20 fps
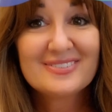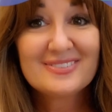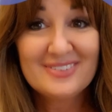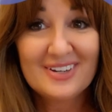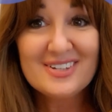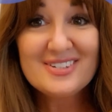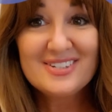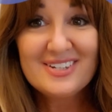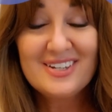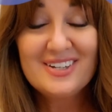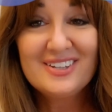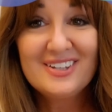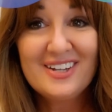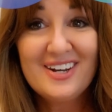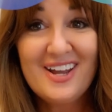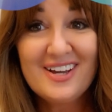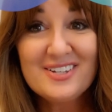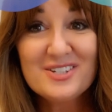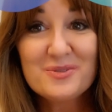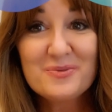I'll see you in
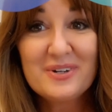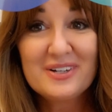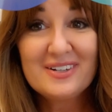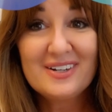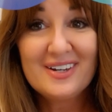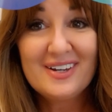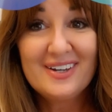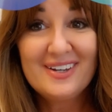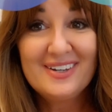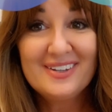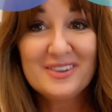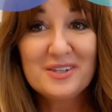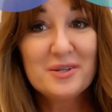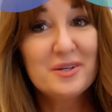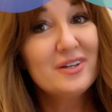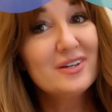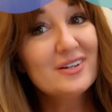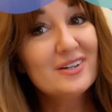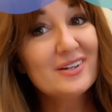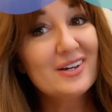the next one. I hit
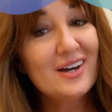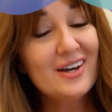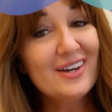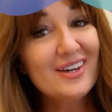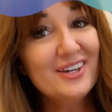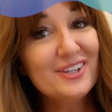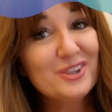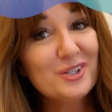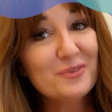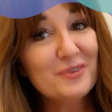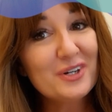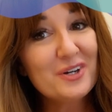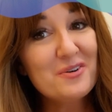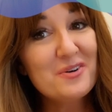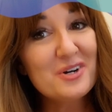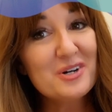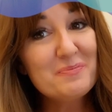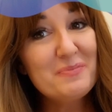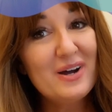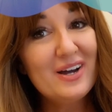the
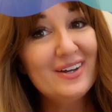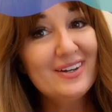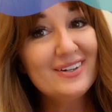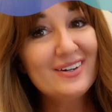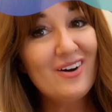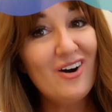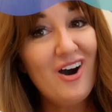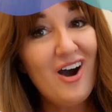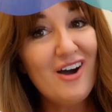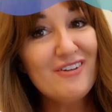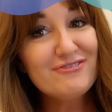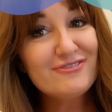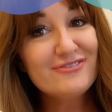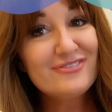record button off.